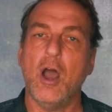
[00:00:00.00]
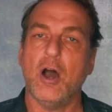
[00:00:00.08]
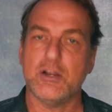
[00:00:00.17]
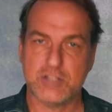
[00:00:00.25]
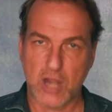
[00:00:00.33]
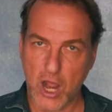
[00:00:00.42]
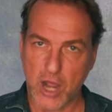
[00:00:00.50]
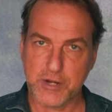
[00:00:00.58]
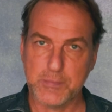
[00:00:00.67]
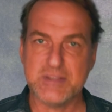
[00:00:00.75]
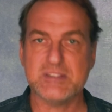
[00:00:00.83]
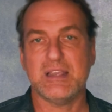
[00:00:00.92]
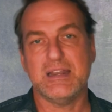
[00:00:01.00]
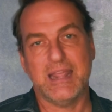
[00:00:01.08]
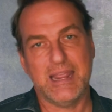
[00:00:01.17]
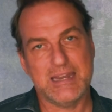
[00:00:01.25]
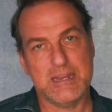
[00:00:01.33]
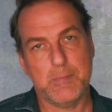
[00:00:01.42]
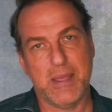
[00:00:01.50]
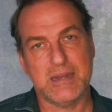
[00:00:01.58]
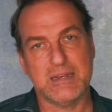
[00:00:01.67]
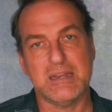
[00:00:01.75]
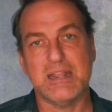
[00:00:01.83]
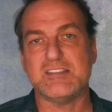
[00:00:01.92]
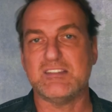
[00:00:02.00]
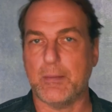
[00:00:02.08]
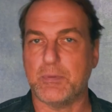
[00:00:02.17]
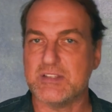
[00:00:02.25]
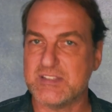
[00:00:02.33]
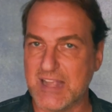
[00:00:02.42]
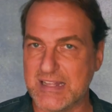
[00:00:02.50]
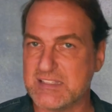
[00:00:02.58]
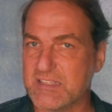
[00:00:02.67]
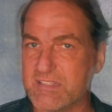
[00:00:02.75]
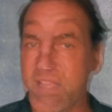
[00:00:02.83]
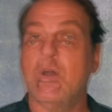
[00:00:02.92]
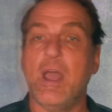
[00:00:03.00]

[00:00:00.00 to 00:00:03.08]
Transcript: autonomous and independent separate senses